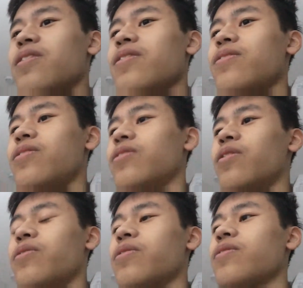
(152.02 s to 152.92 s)
You
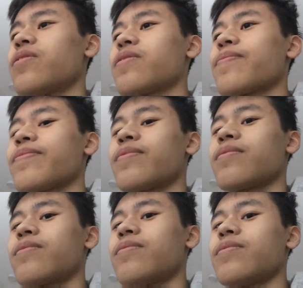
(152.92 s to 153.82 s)

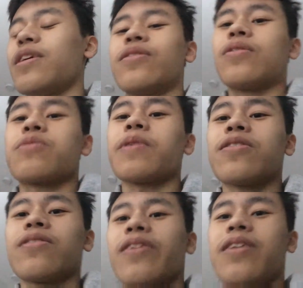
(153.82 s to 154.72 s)
know, it's
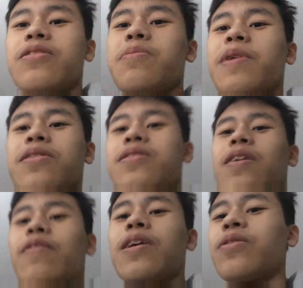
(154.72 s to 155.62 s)
better to like spend
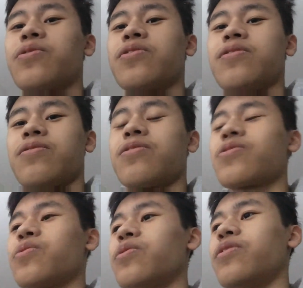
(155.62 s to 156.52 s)
7 hours in
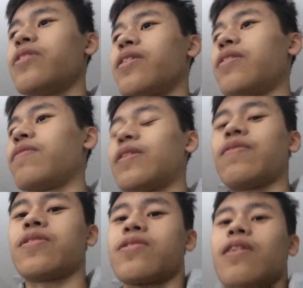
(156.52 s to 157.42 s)
school a day, even if
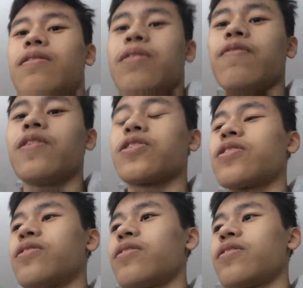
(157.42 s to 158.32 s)
it's not
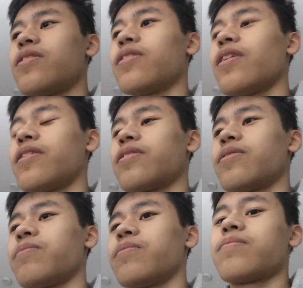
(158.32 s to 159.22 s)
efficient, than like
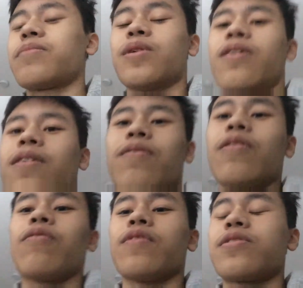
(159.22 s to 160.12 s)
play on your
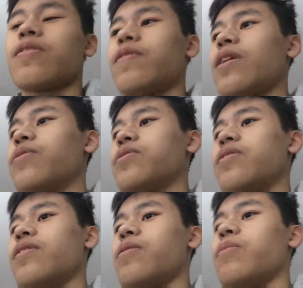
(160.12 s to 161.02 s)
phone for 7 hours a
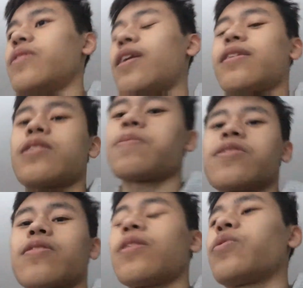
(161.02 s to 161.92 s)
day. But yeah, that's
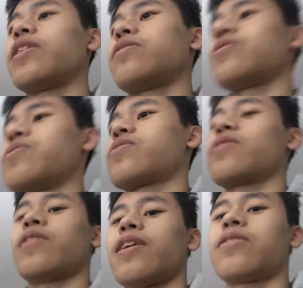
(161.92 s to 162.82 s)
basically what I do.
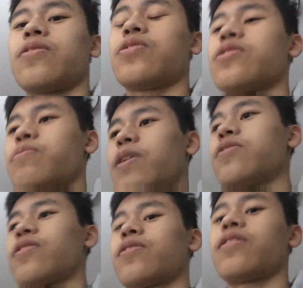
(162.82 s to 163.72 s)
So like you just
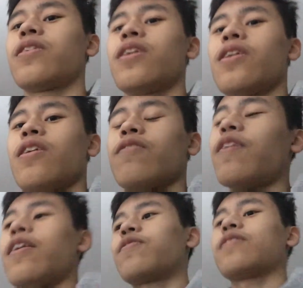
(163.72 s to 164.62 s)
basically
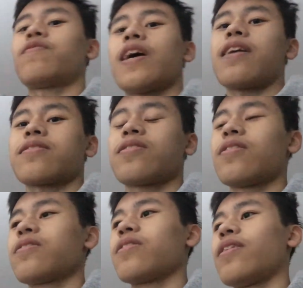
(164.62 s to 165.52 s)
find fun facts,
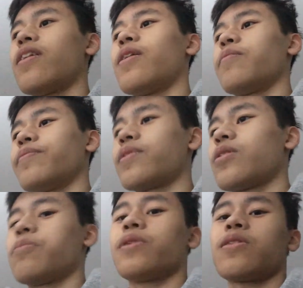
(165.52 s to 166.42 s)

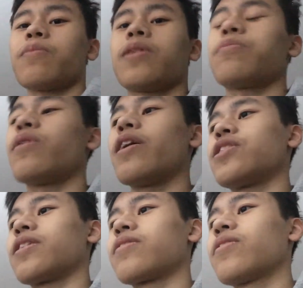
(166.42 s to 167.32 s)
you put them into
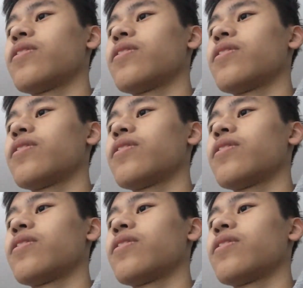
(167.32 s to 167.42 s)
projects.